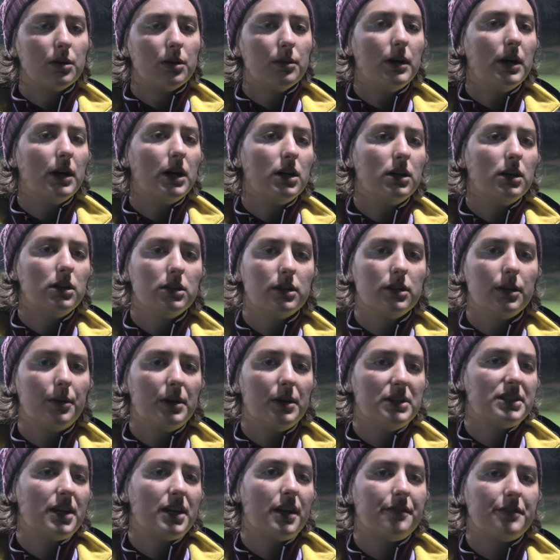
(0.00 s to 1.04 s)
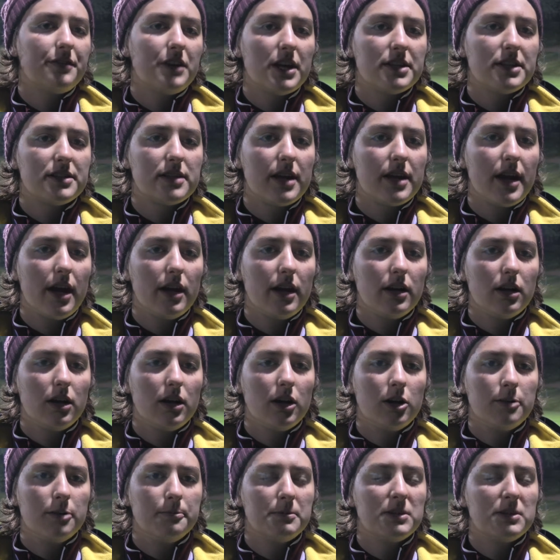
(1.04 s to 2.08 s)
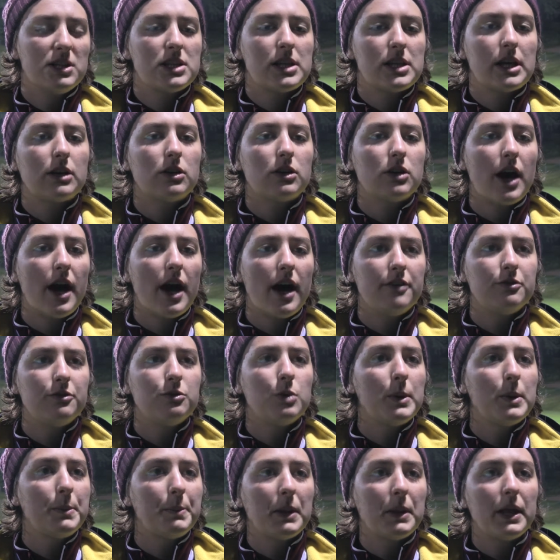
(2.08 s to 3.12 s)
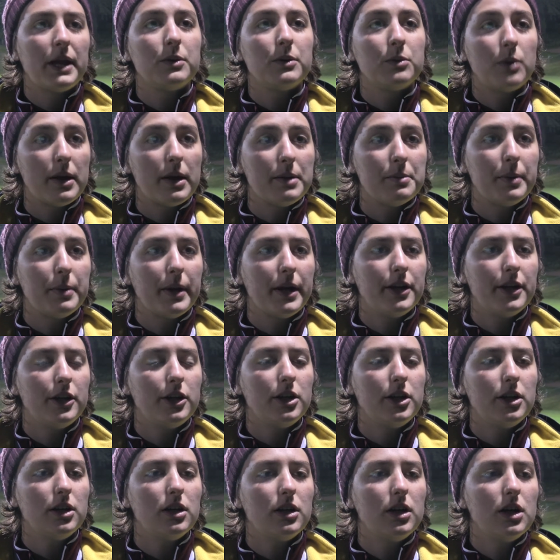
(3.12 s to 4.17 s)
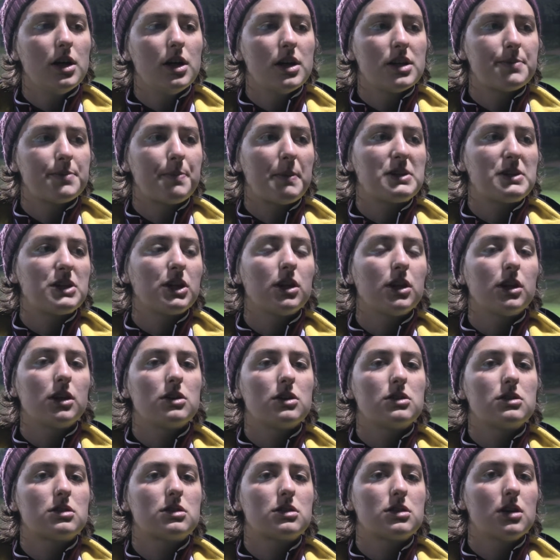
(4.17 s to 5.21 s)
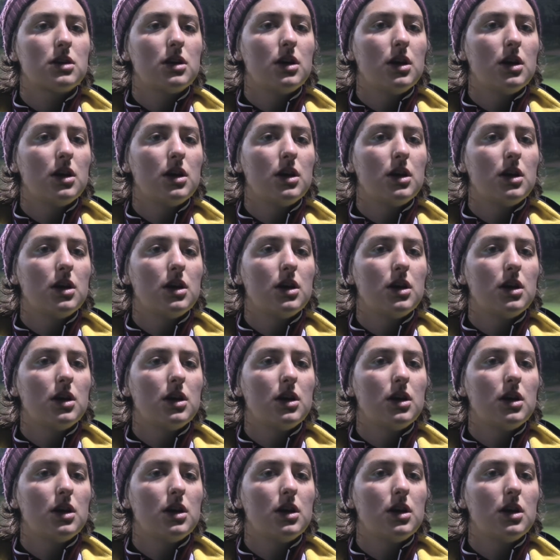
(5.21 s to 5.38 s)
Well, the ones I've just said, the second half we played way better, especially because